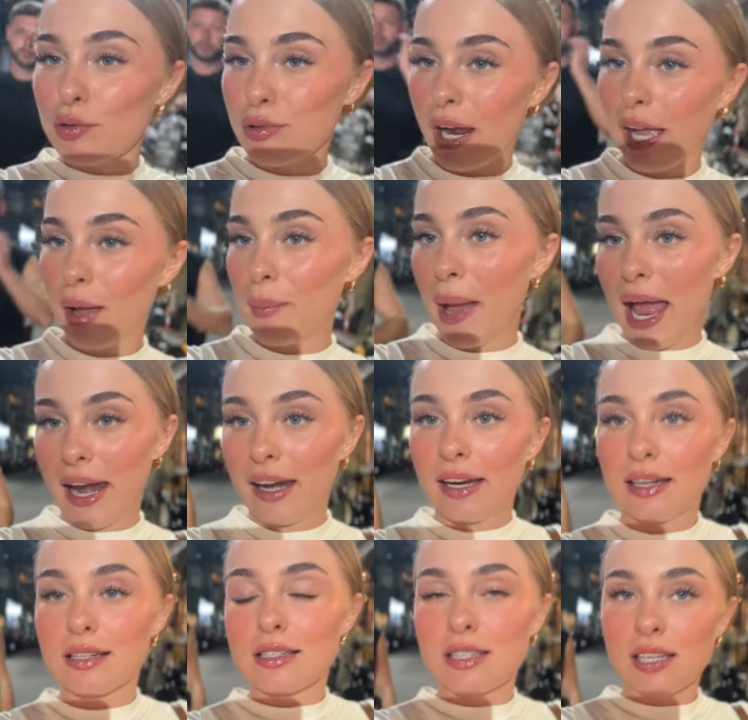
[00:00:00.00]

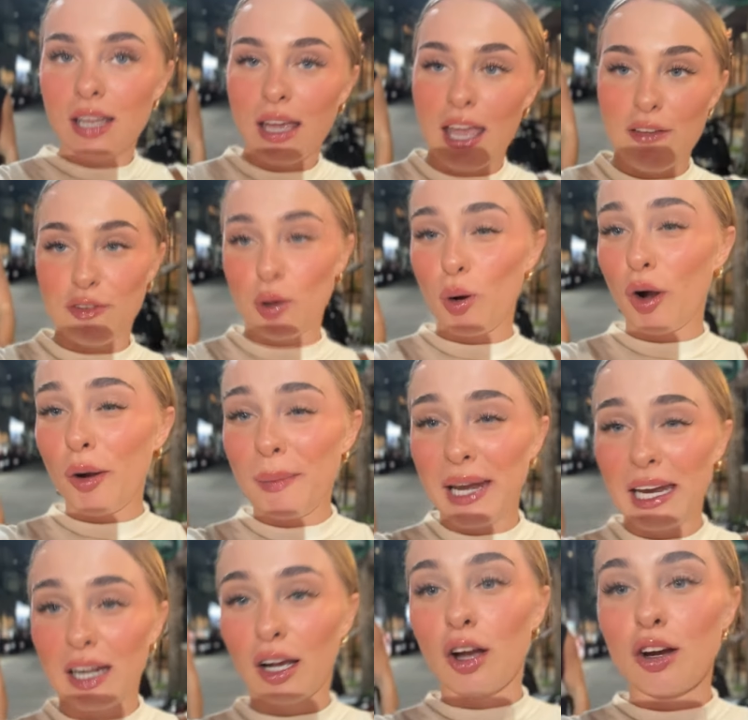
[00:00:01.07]
recommend if you were coming
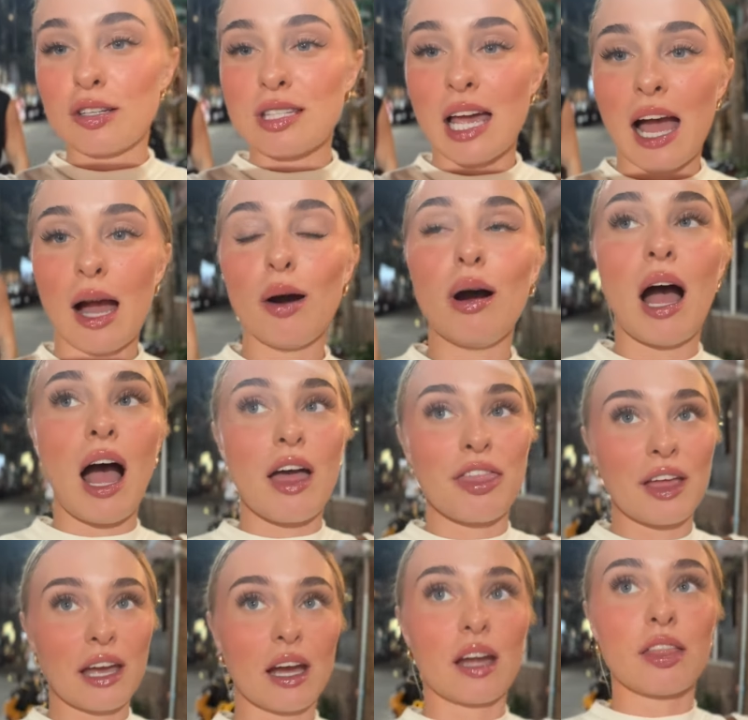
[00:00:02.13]
in Koh Tao. I
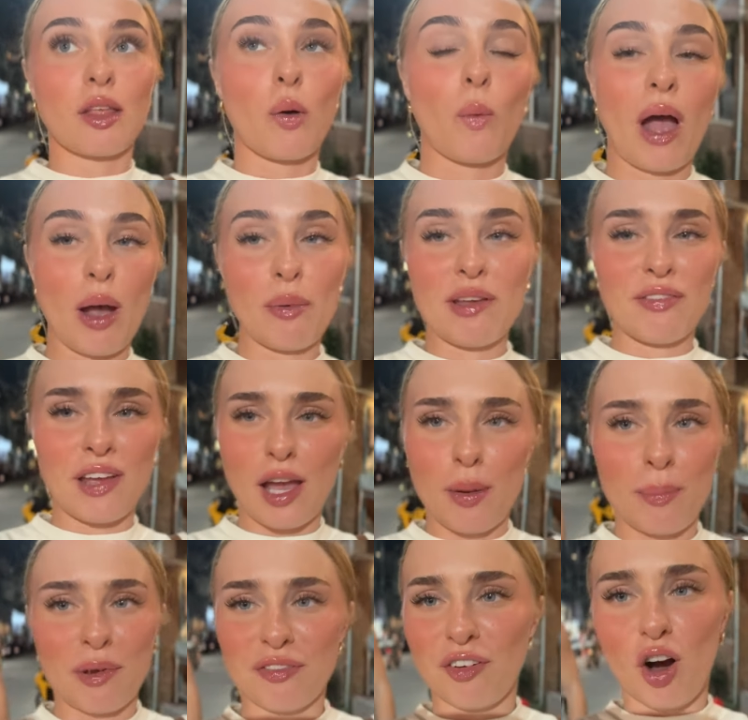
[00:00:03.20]
think that where we've eaten
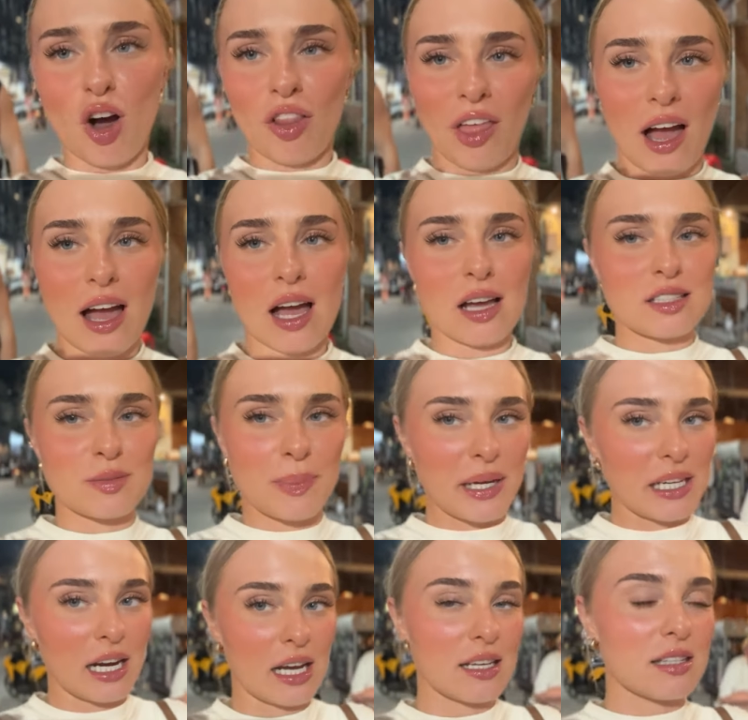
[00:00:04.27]
before that has been
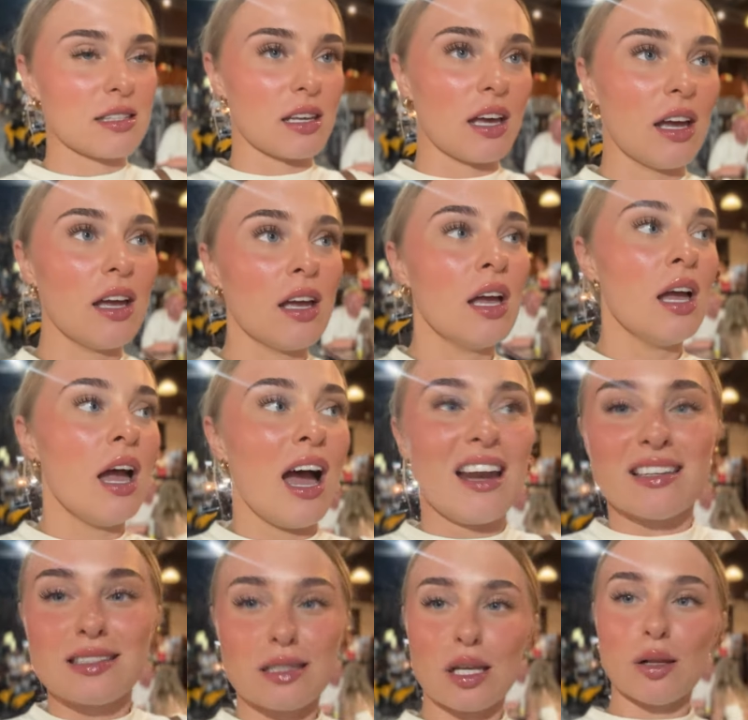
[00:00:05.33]
nicer
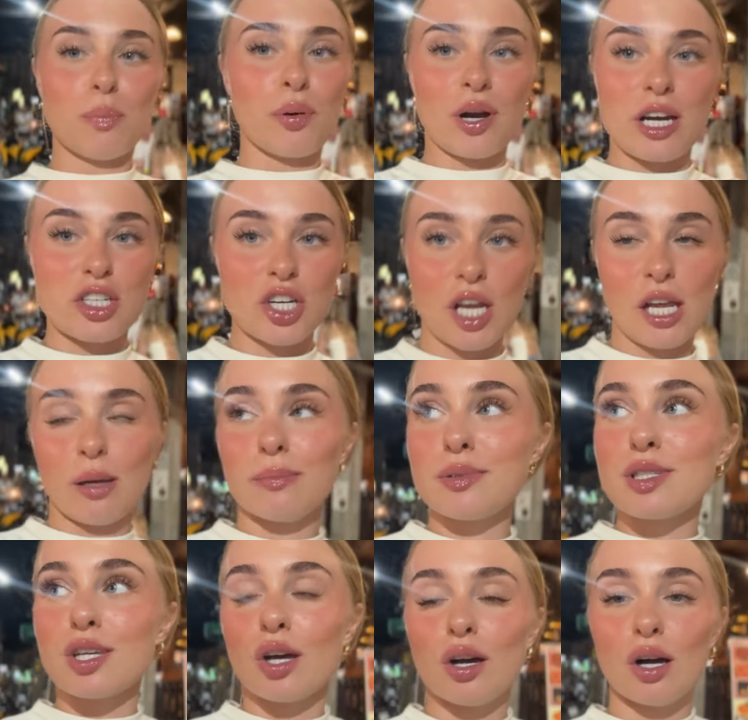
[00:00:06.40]
and still pretty cheap.
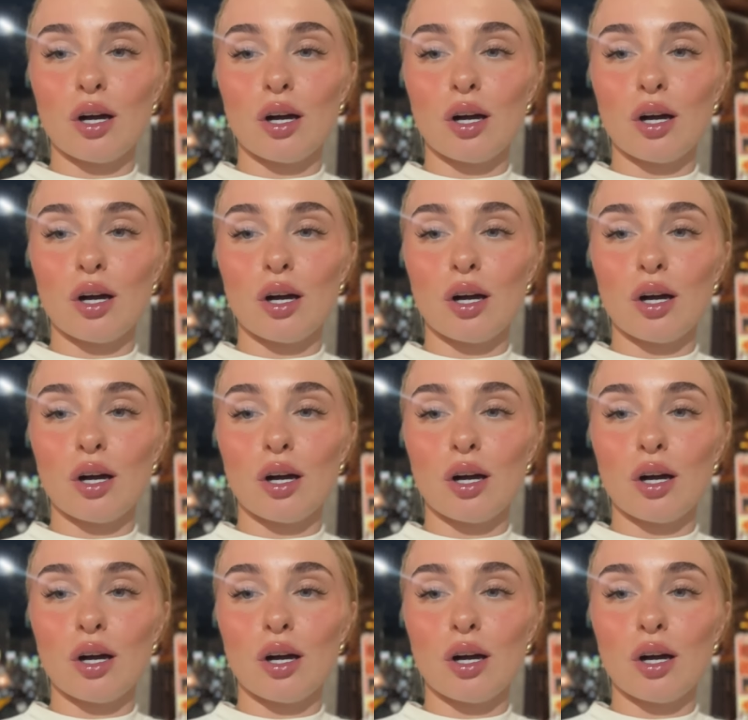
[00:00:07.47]
So,